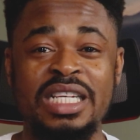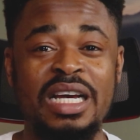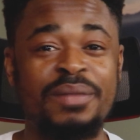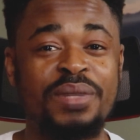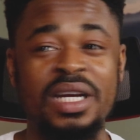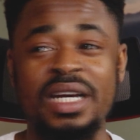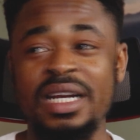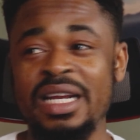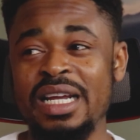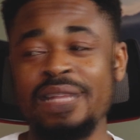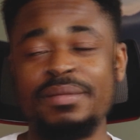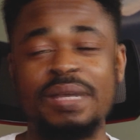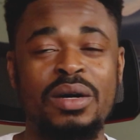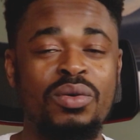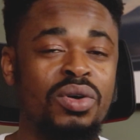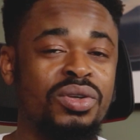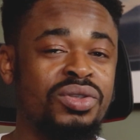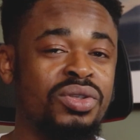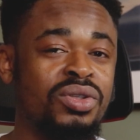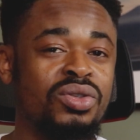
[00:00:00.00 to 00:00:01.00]
example, a client
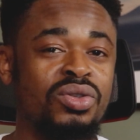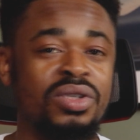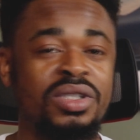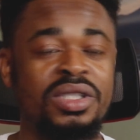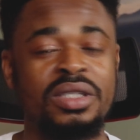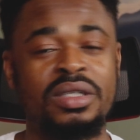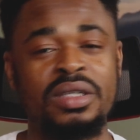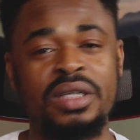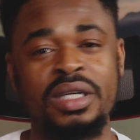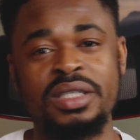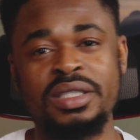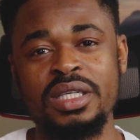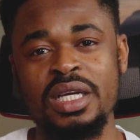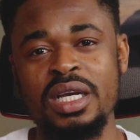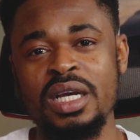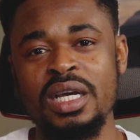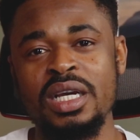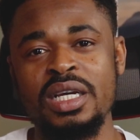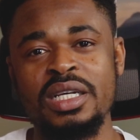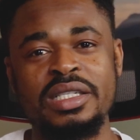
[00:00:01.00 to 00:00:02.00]
might want you to integrate
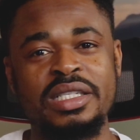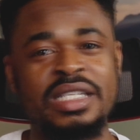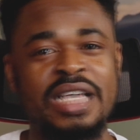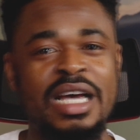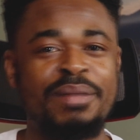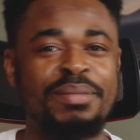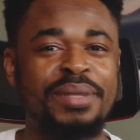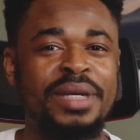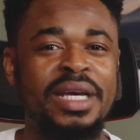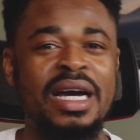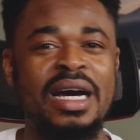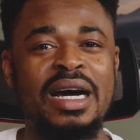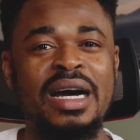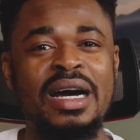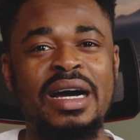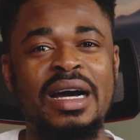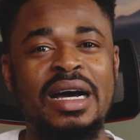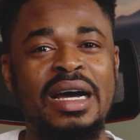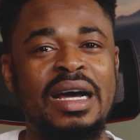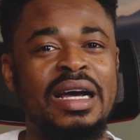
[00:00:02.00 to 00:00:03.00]

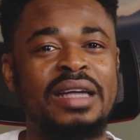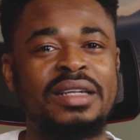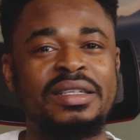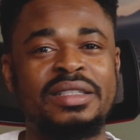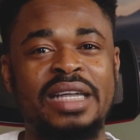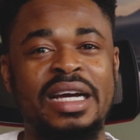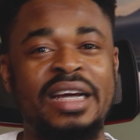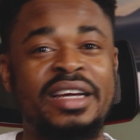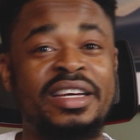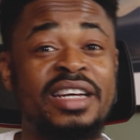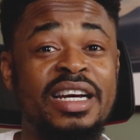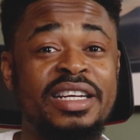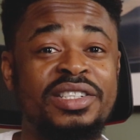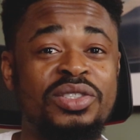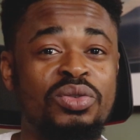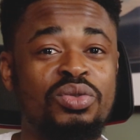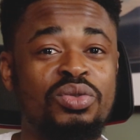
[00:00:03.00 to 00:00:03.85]
Zapier and an AI